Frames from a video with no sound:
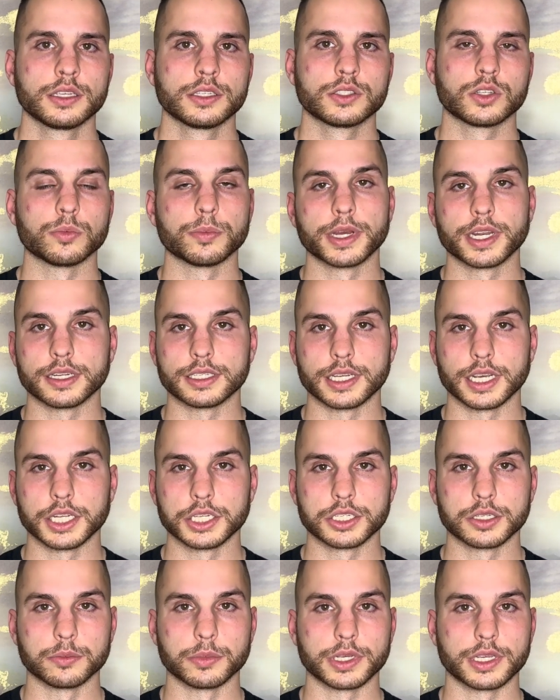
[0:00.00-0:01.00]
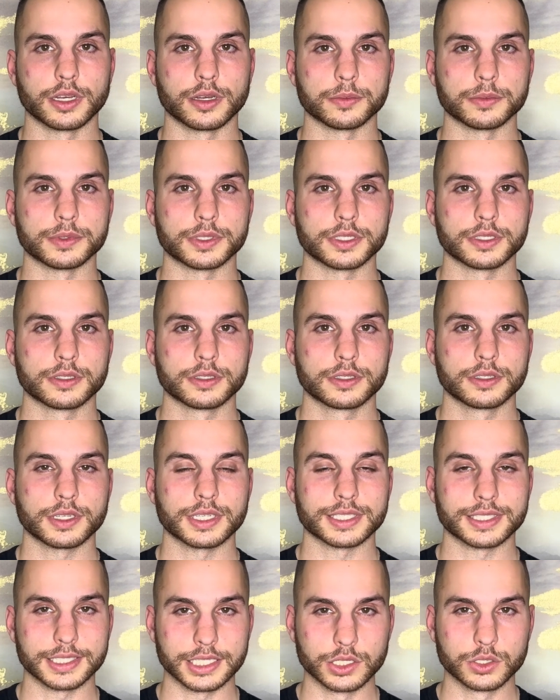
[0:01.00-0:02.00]
So meditation becomes
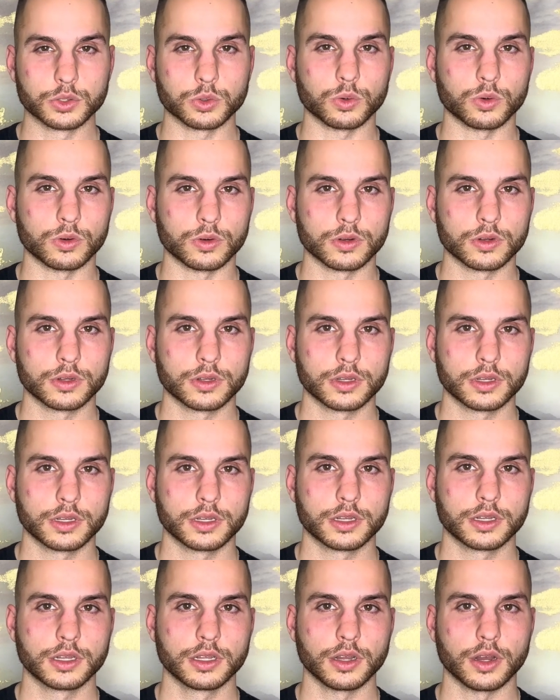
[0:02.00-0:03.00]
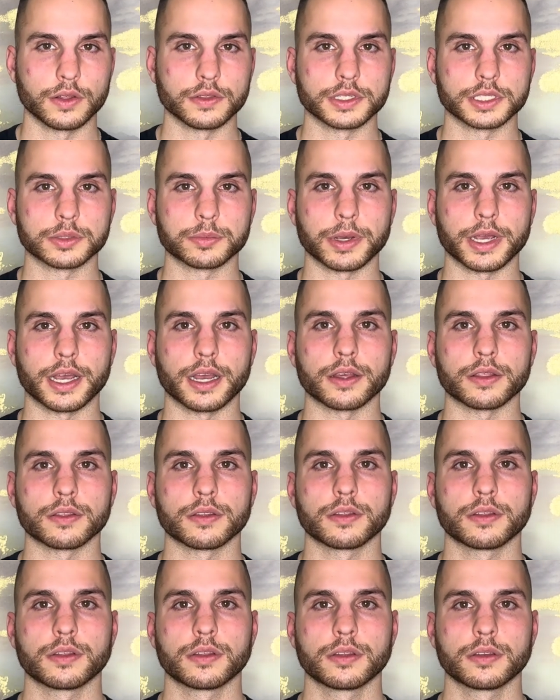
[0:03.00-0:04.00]
essential on this path,
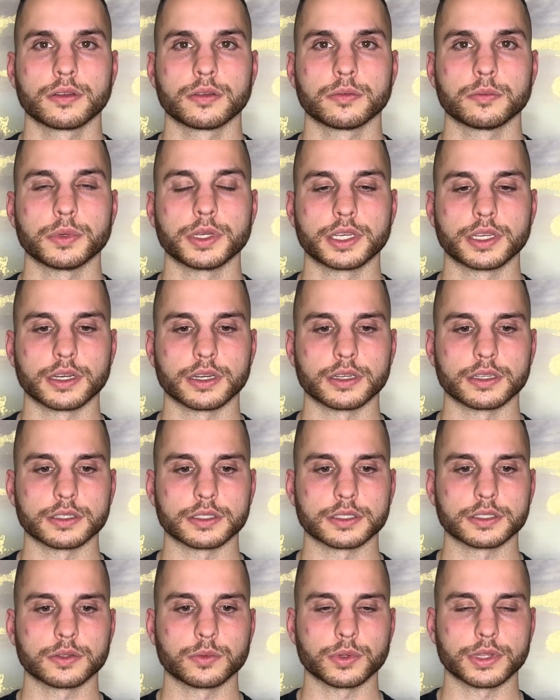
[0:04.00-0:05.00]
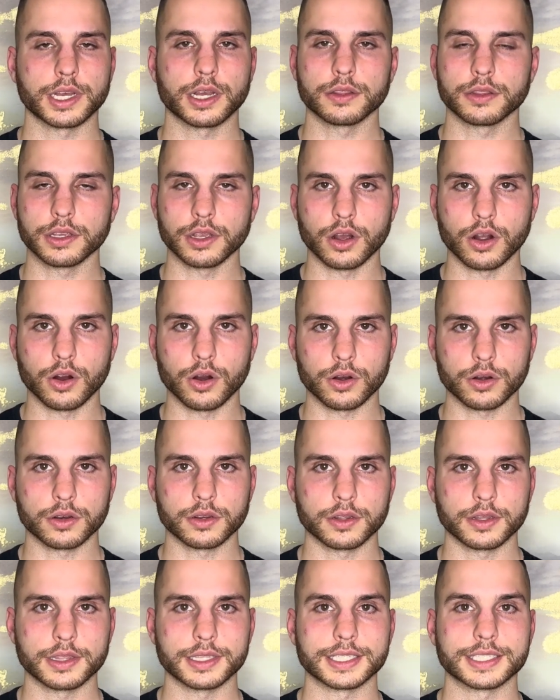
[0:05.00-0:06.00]
because without the art
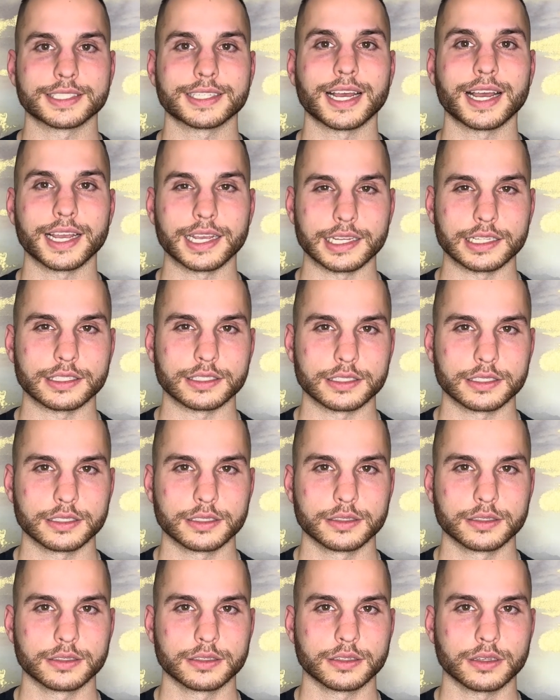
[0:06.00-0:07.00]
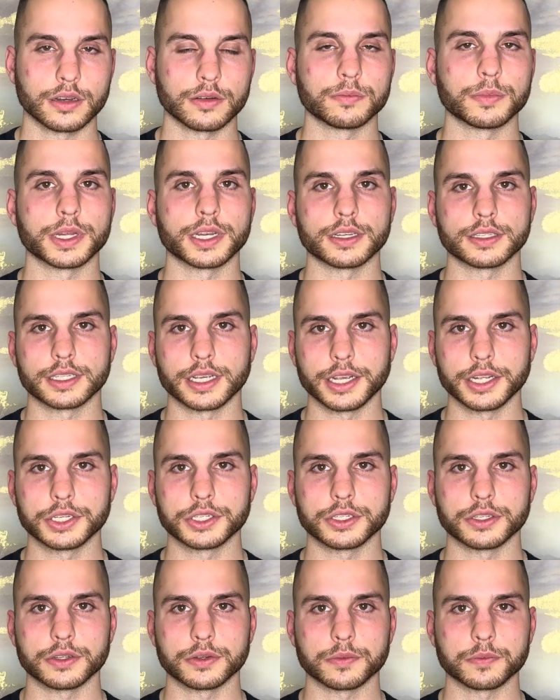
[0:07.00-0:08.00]
and the science of
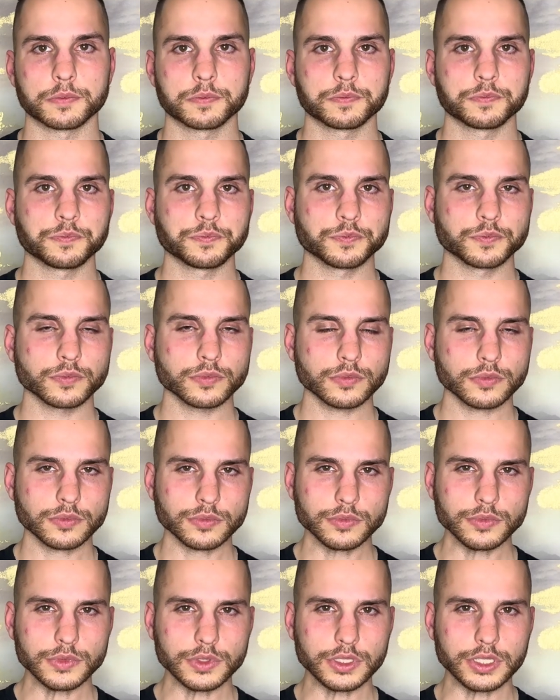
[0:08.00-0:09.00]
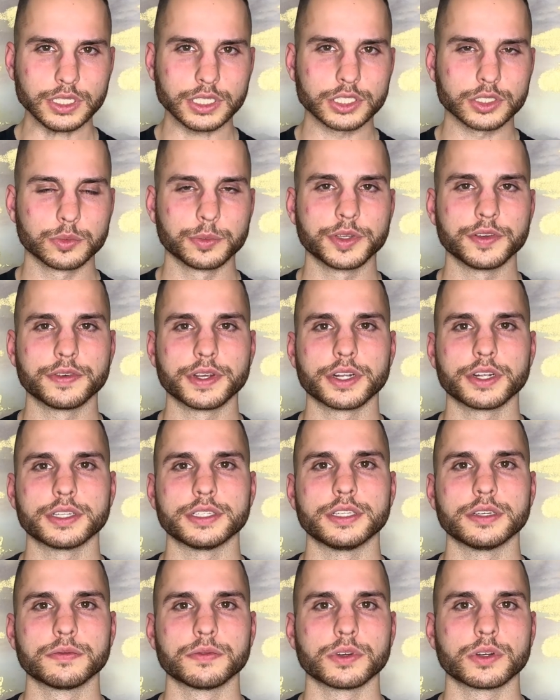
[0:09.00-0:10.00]
meditation, it's going to be very
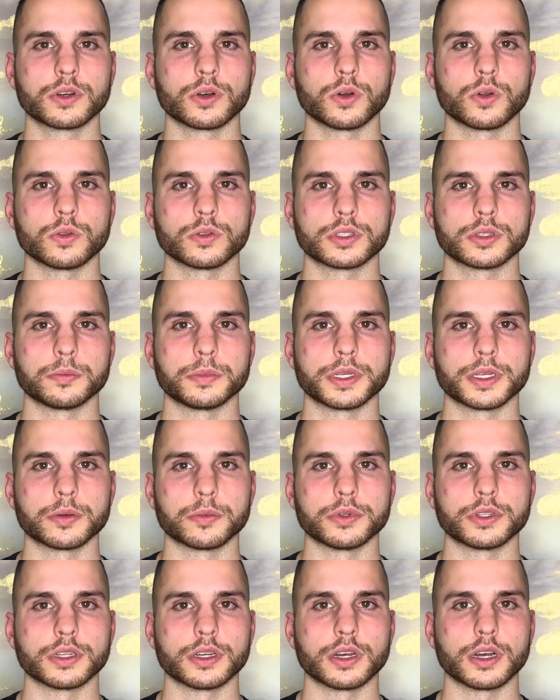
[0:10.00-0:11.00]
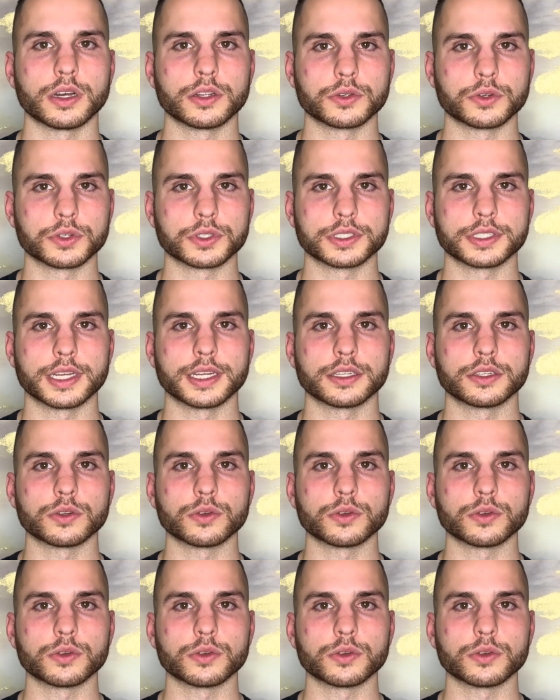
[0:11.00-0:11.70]
difficult to be able to understand,